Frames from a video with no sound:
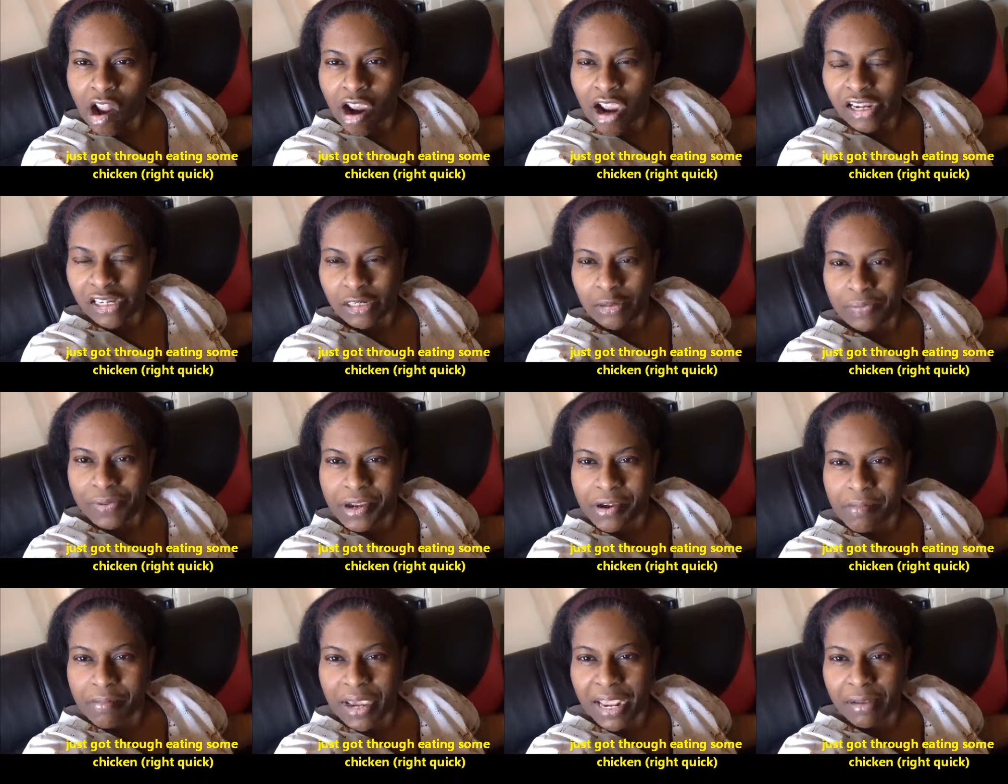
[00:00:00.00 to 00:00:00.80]
I hope
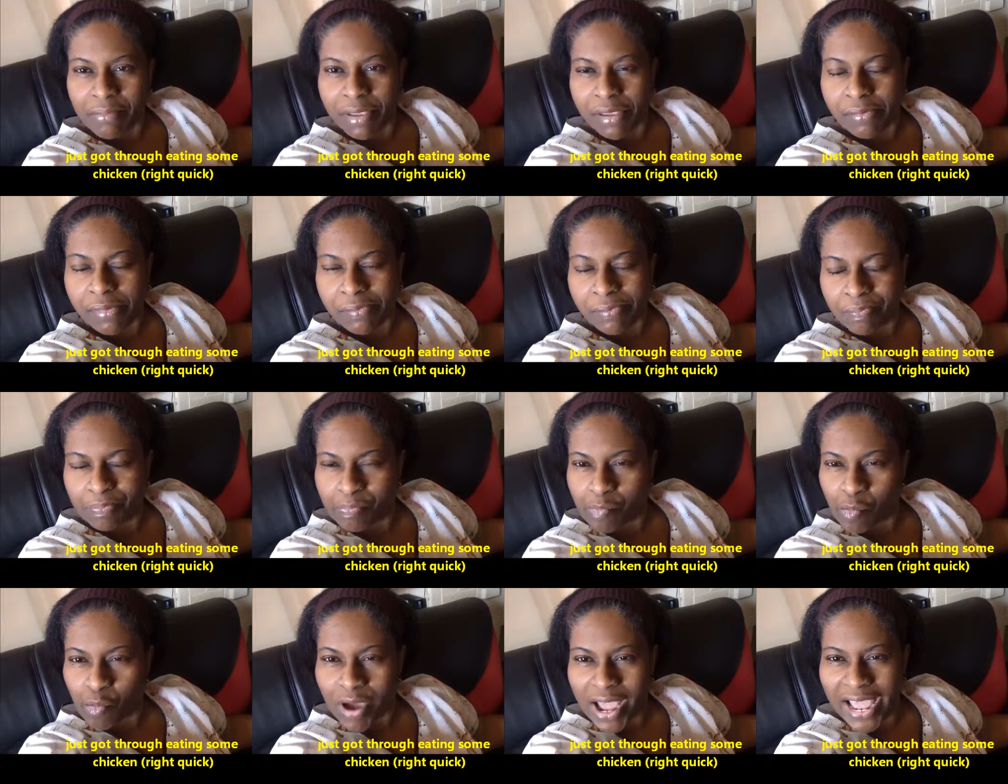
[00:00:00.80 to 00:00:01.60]
everybody be
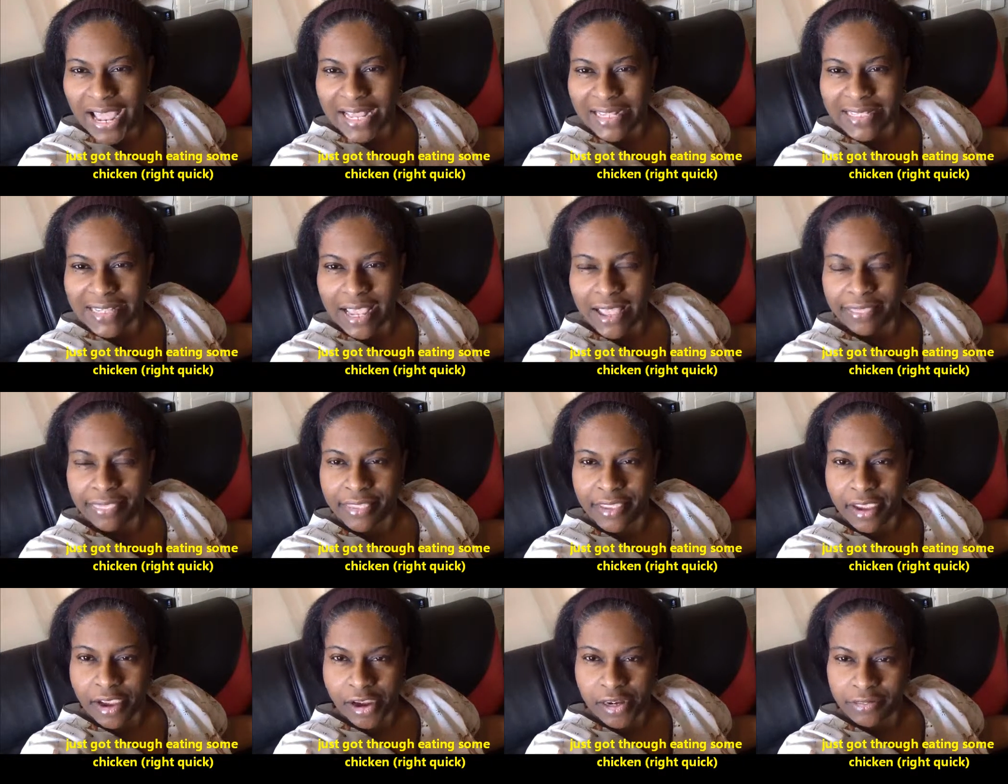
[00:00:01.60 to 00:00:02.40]
wise
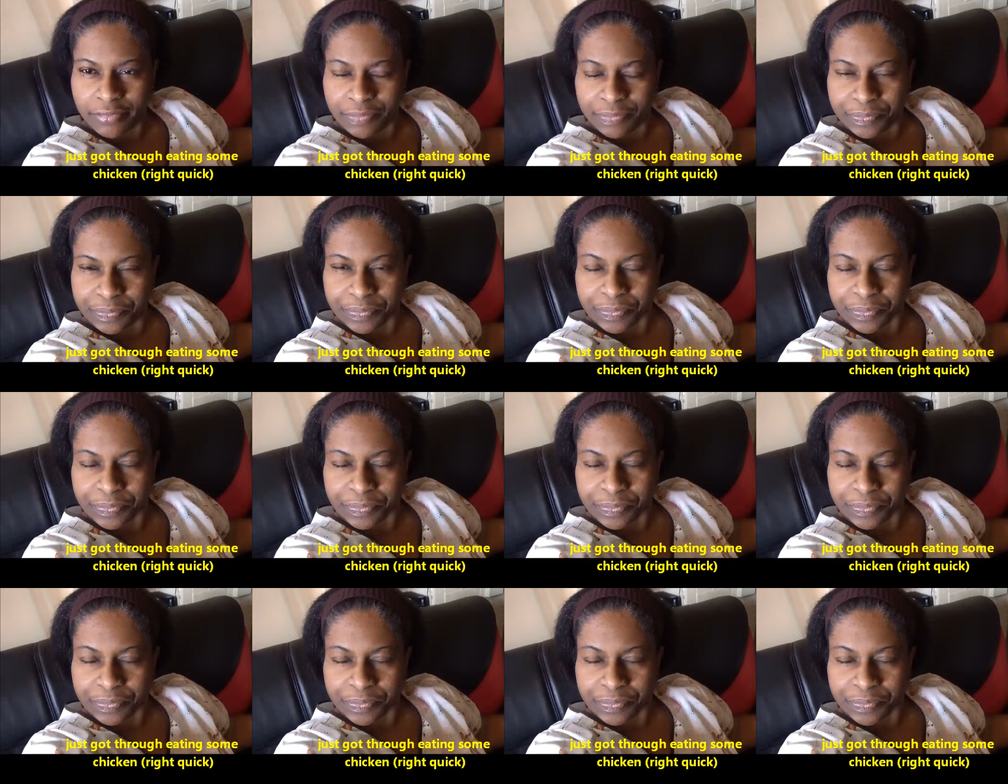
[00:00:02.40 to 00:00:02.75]
out there.